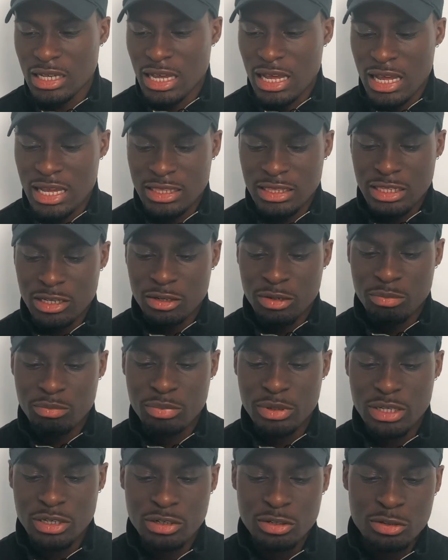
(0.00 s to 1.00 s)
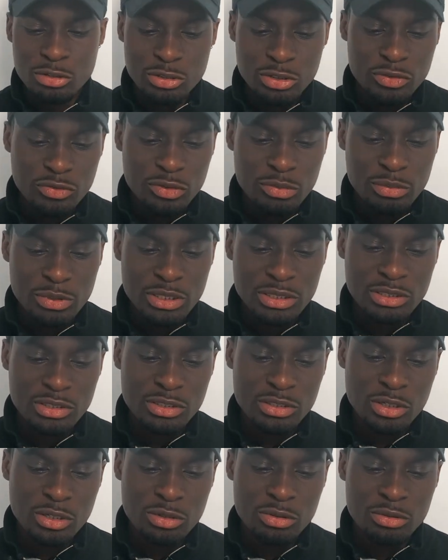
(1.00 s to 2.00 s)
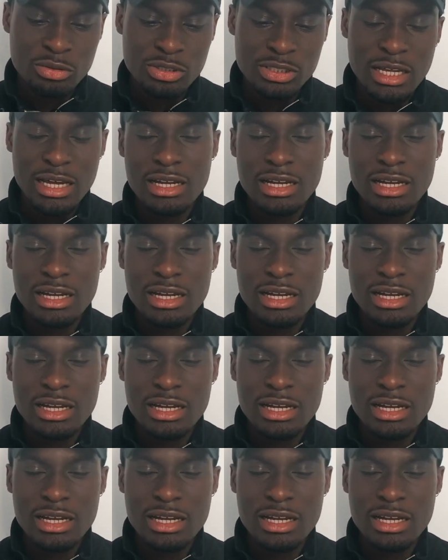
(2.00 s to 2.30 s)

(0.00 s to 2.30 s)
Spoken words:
and they're a bit loose for me, so